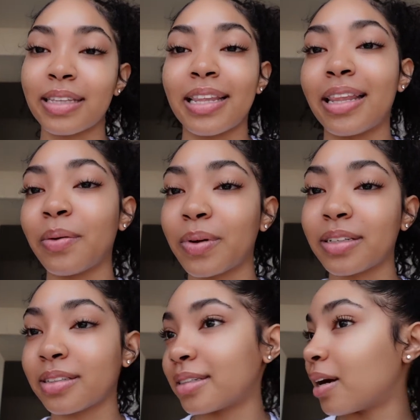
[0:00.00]
they would have
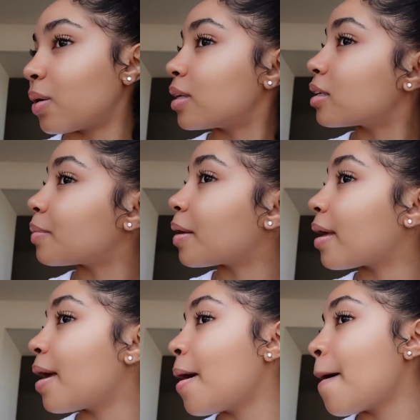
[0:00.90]
turned out a little
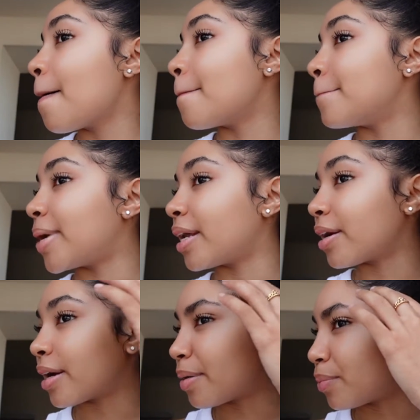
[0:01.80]
bit
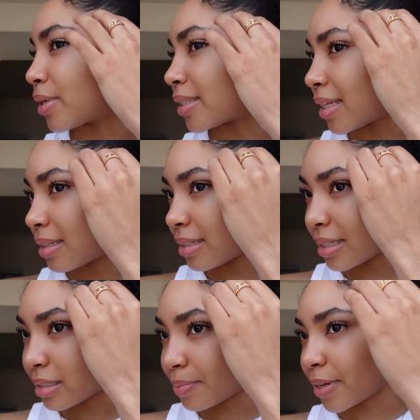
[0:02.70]
better and more set than
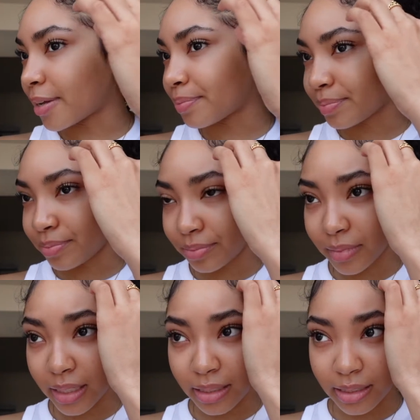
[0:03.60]
this, but
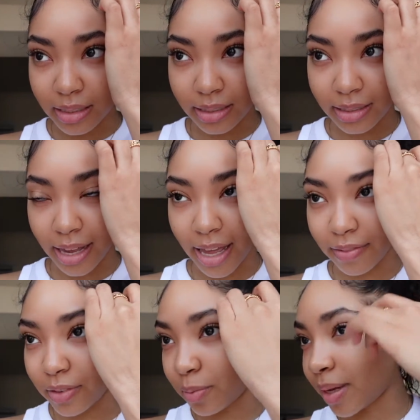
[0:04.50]
since I
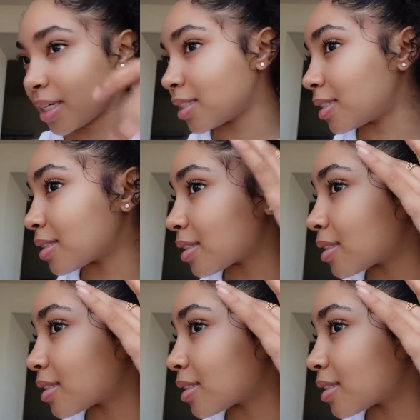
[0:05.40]
have no patience,